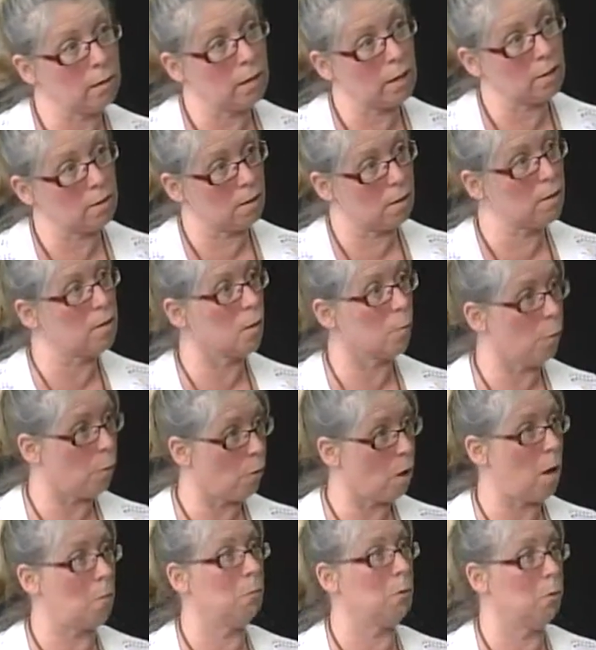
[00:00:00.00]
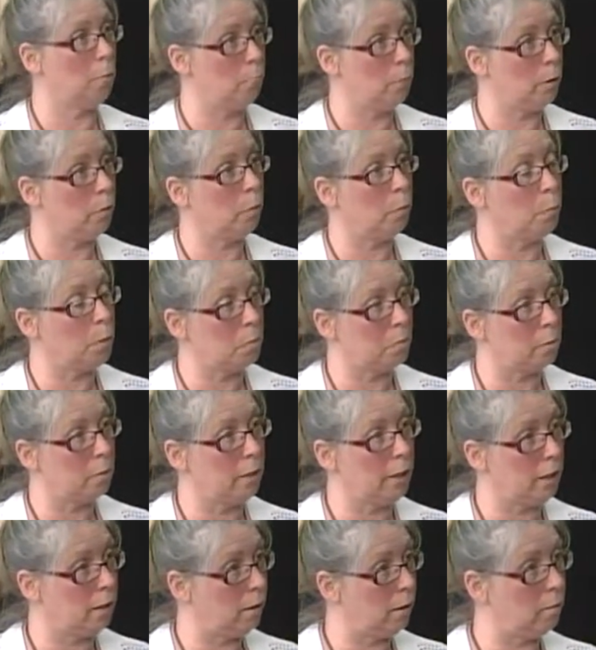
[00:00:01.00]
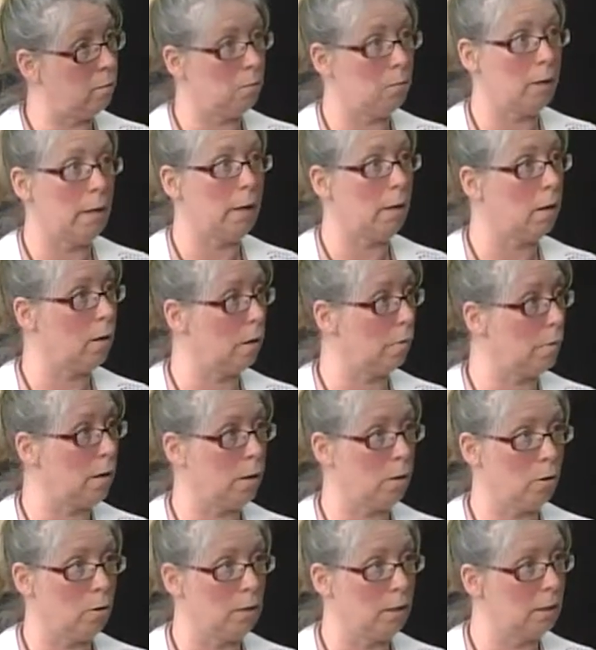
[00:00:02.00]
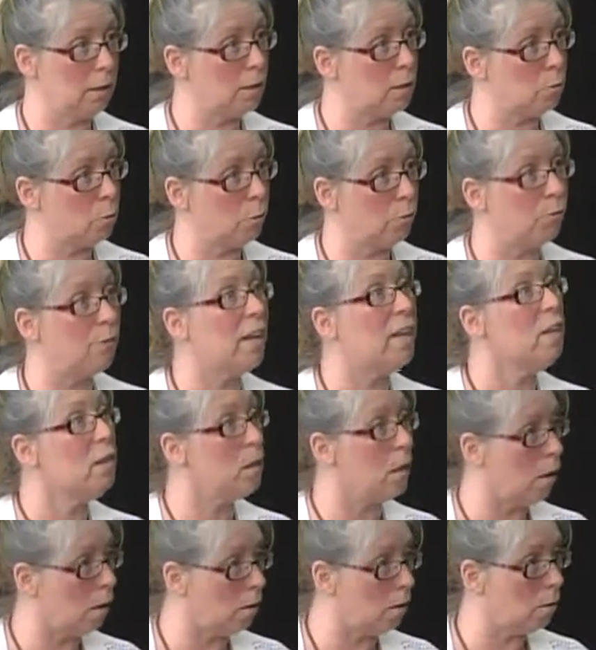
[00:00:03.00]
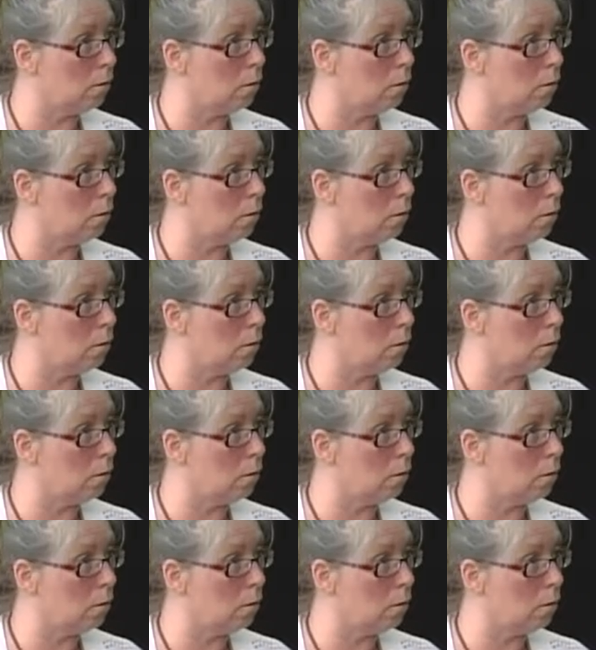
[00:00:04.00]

is a problem. People are getting heroin laced with fentanyl.